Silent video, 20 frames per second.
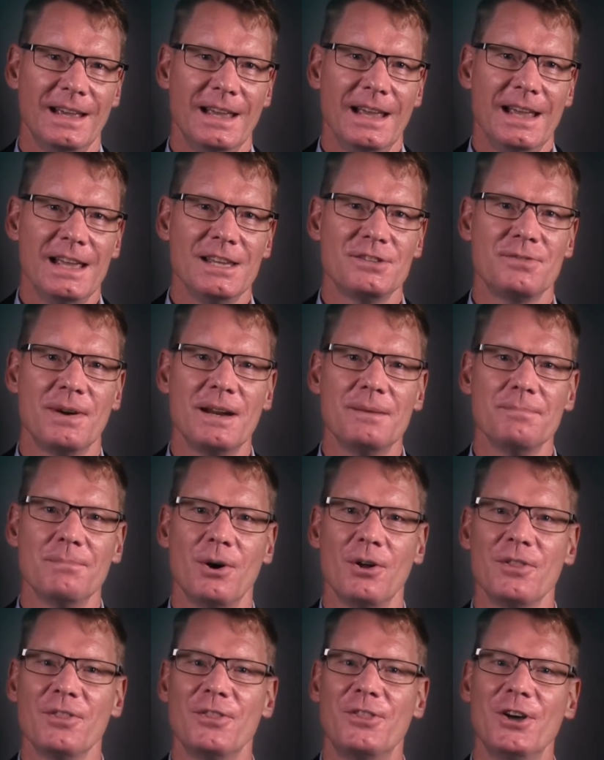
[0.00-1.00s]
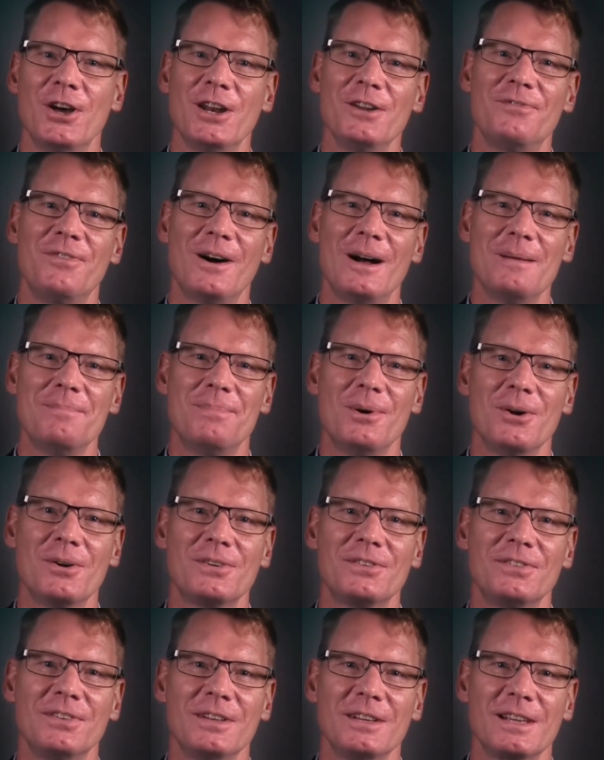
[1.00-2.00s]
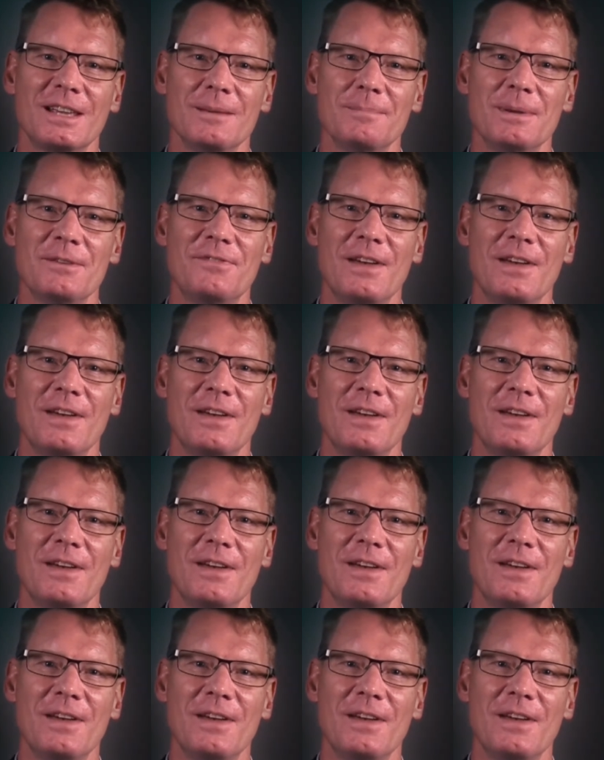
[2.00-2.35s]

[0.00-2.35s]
He's written more than 35 books and can be